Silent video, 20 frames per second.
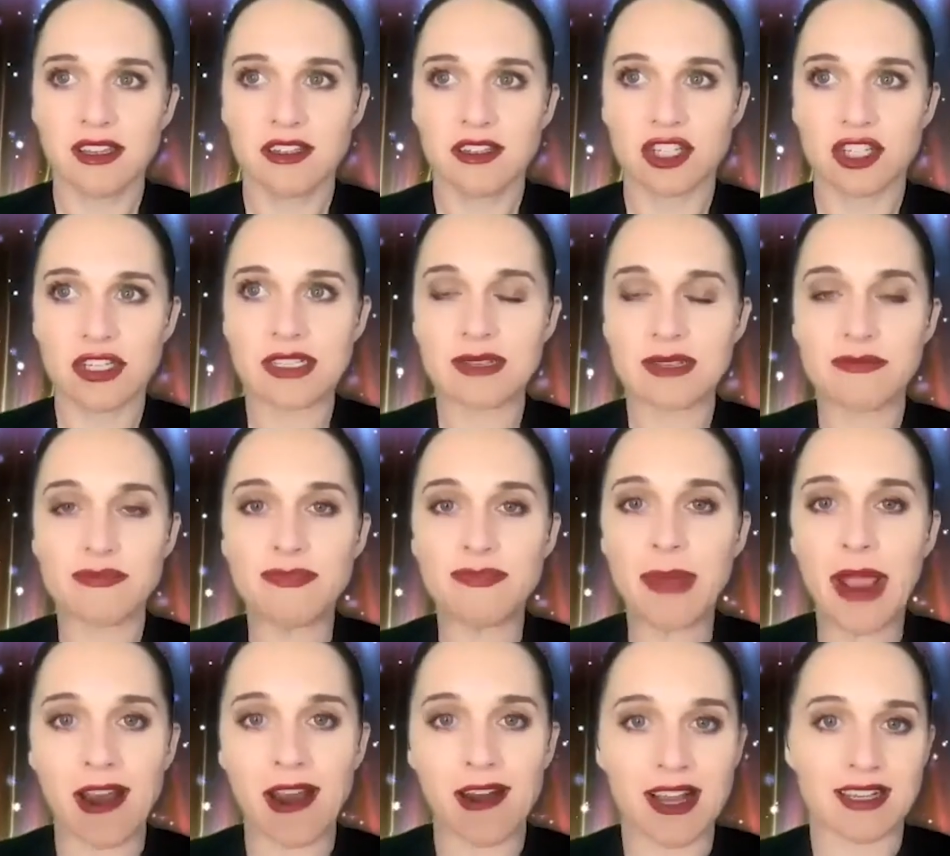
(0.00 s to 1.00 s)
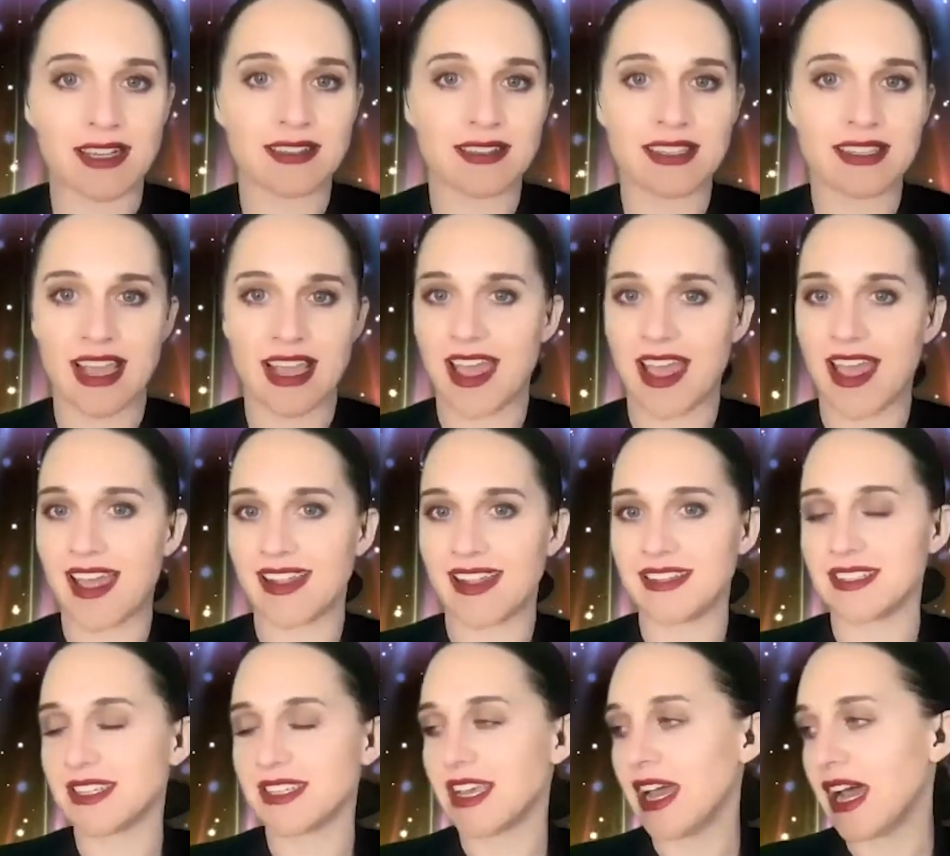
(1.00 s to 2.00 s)
she's embarrassed
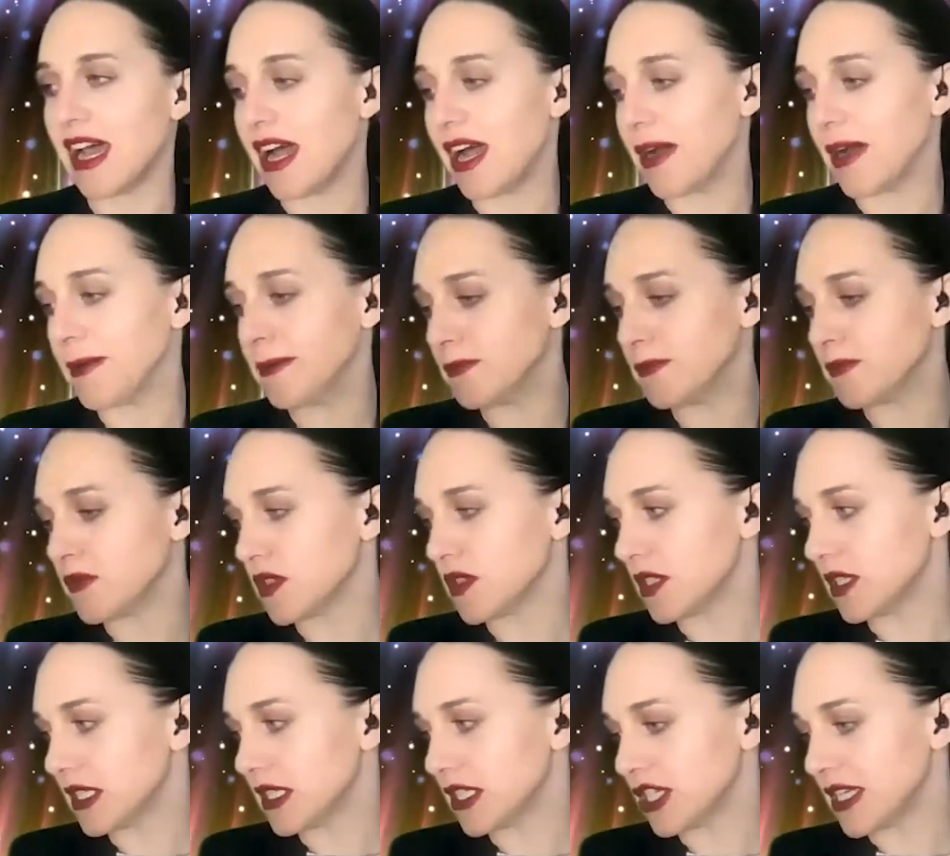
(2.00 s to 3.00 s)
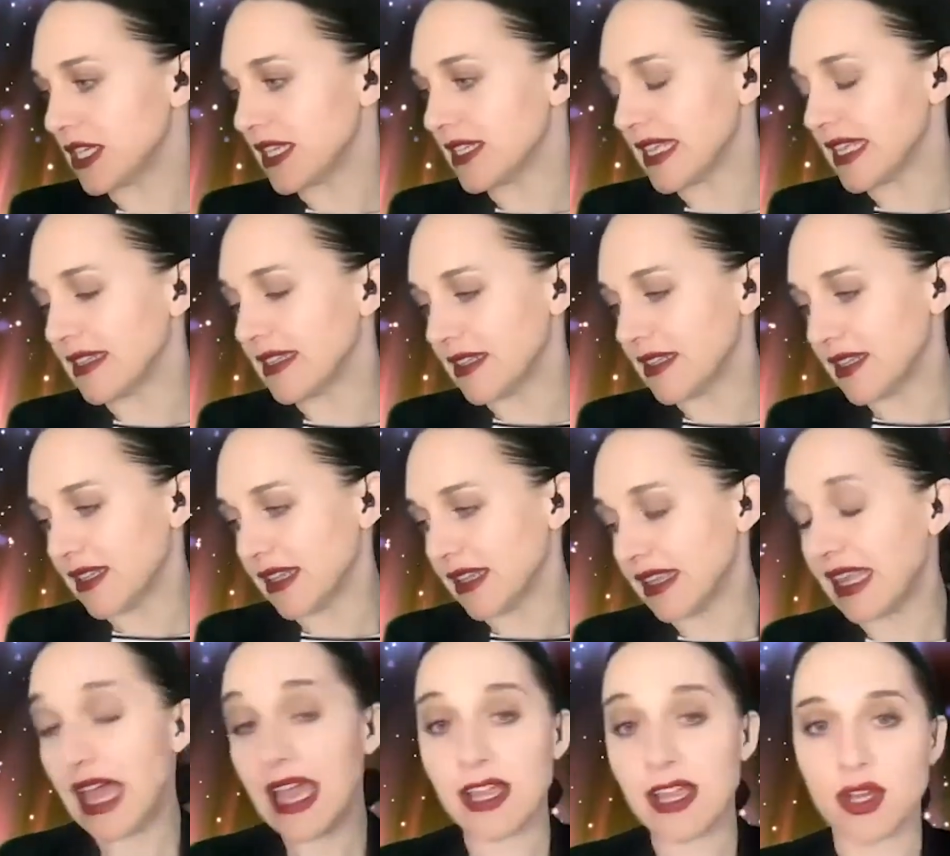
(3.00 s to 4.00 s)
and um, she doesn't
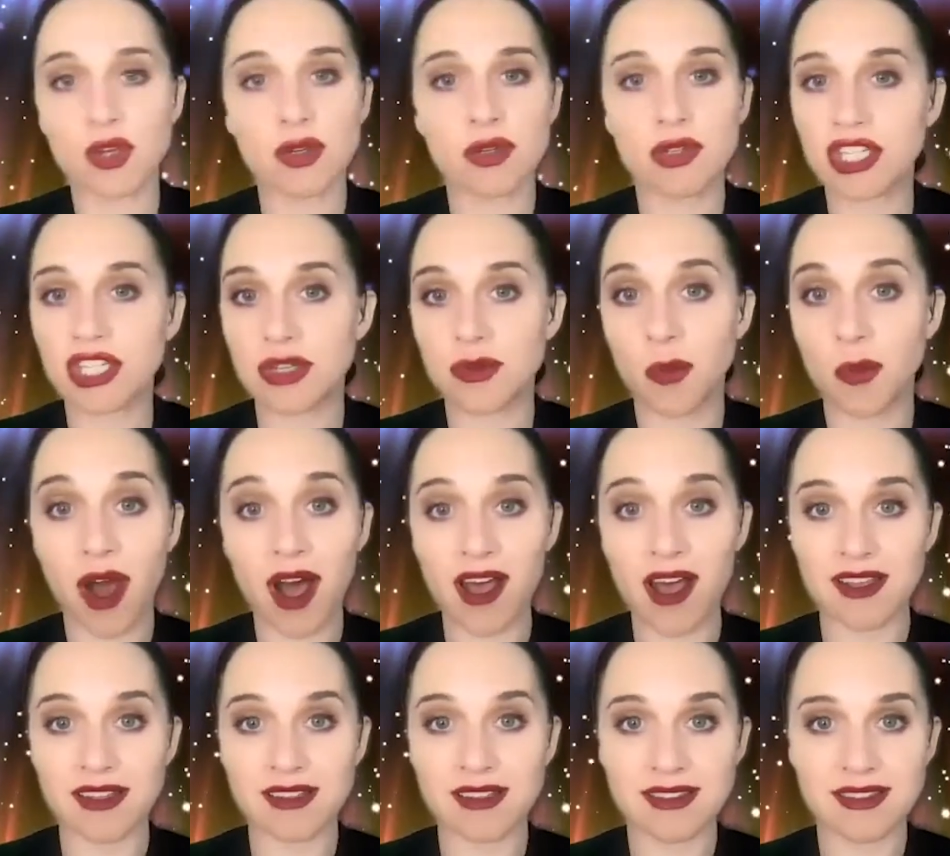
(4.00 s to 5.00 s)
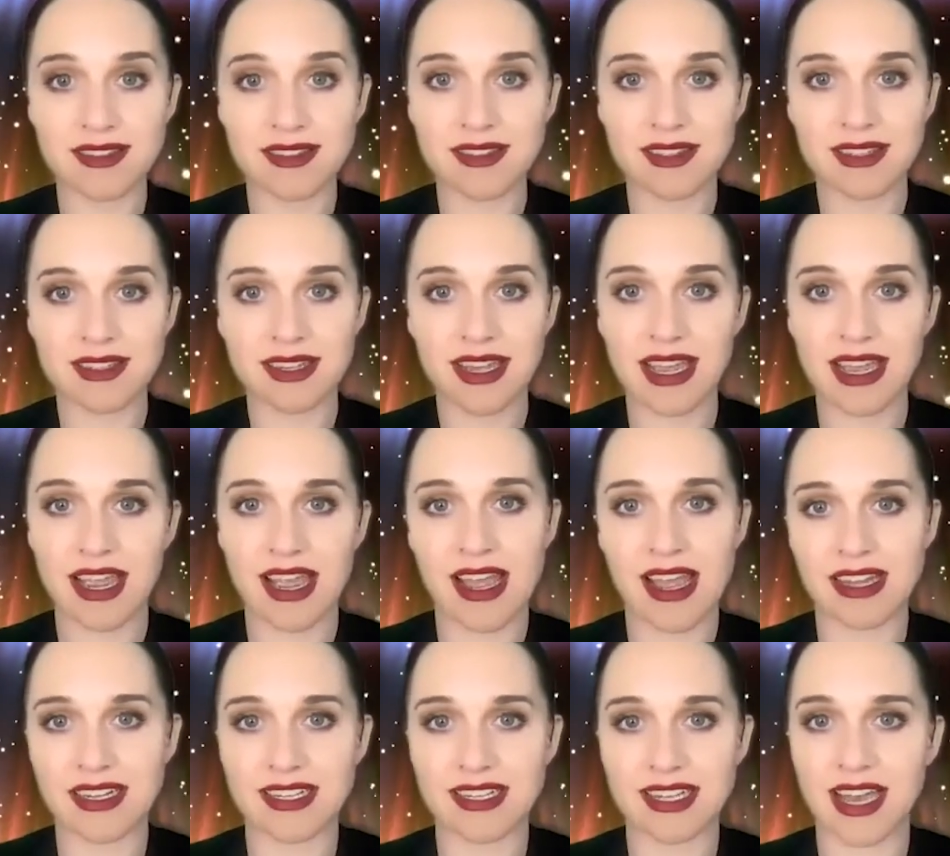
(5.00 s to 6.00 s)
like who she was
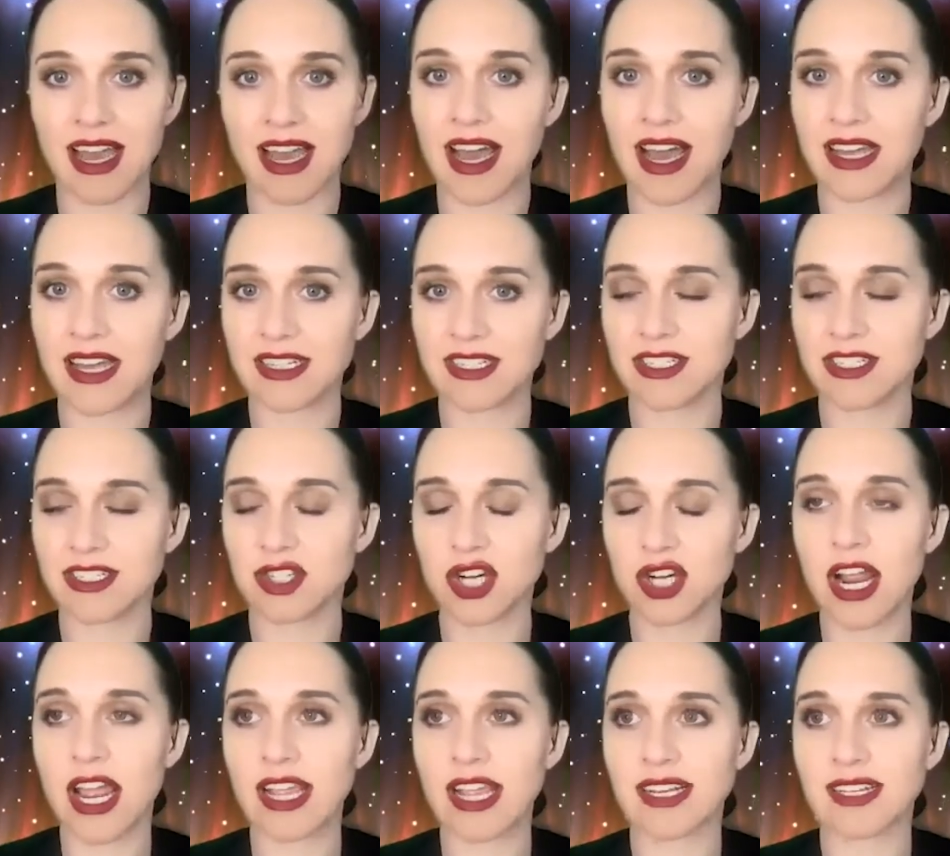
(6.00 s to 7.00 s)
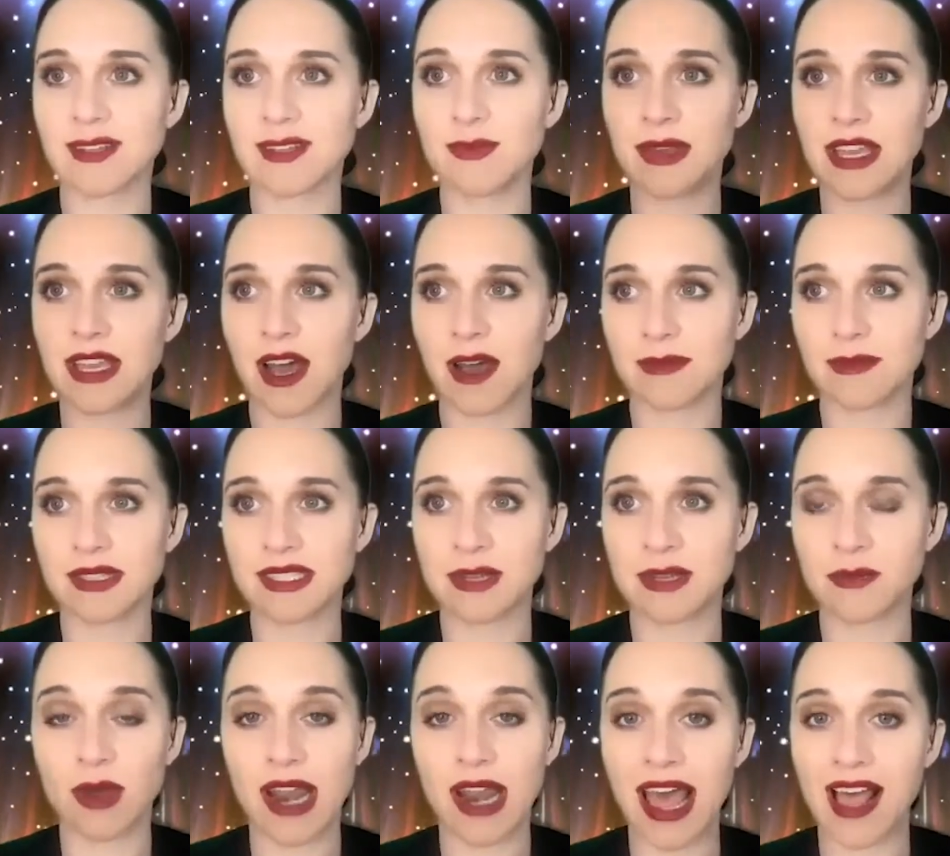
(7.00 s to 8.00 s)
and uh, she's trying to become
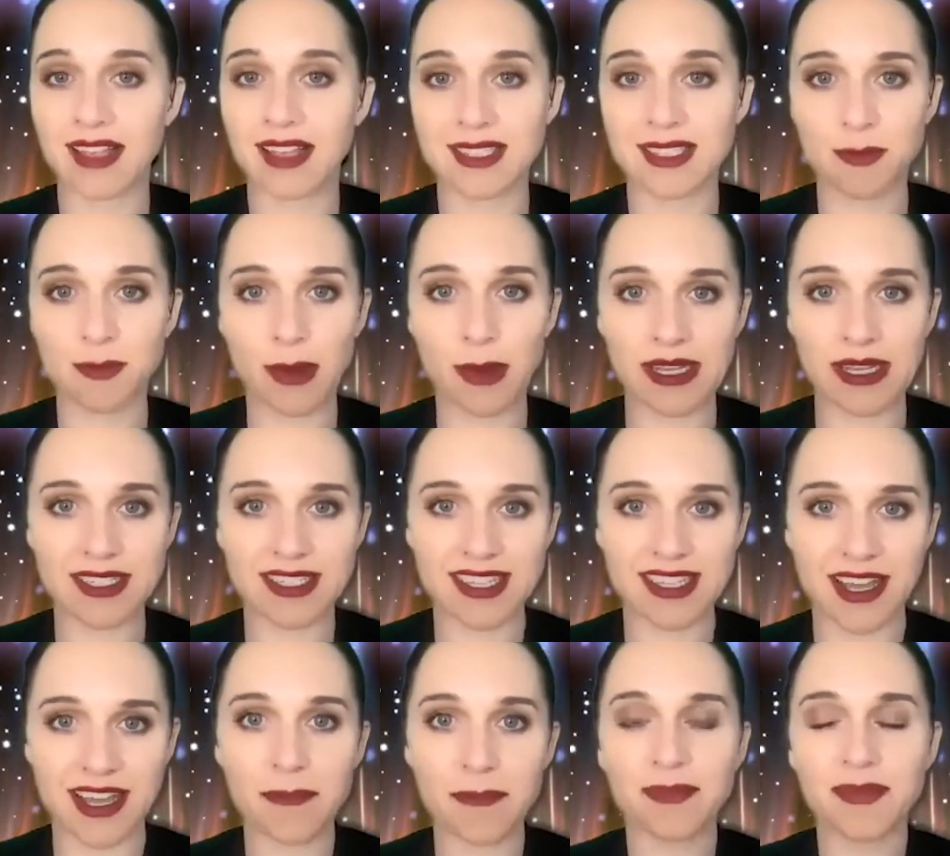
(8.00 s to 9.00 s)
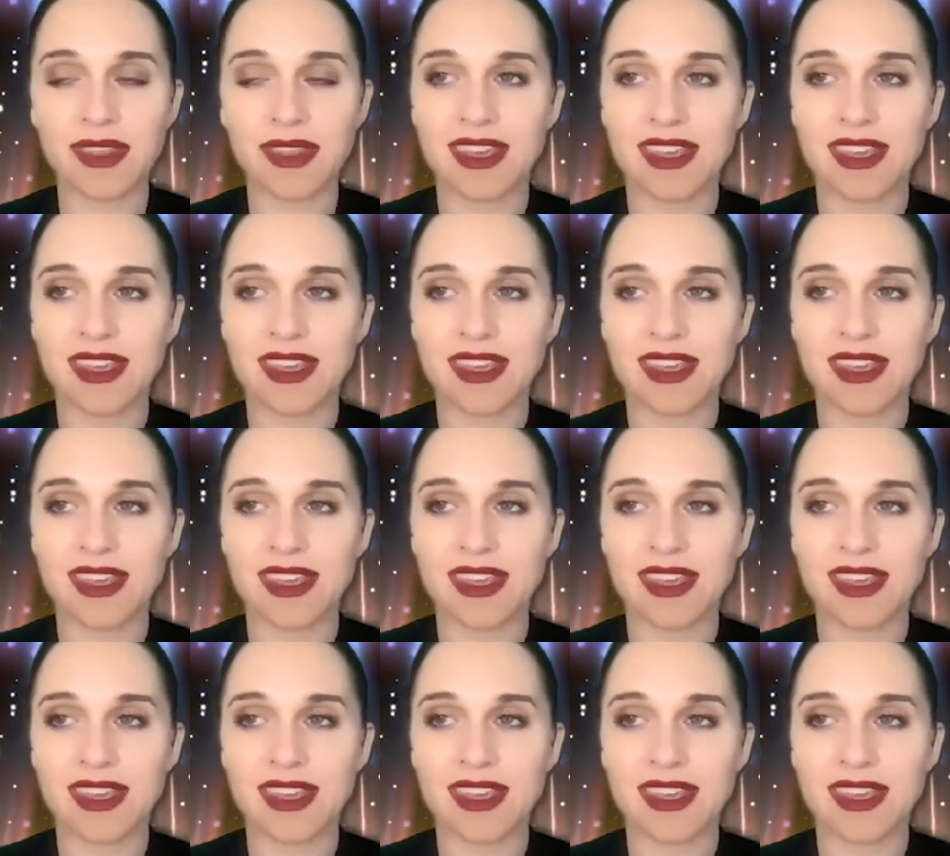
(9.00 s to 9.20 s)
someone else but um,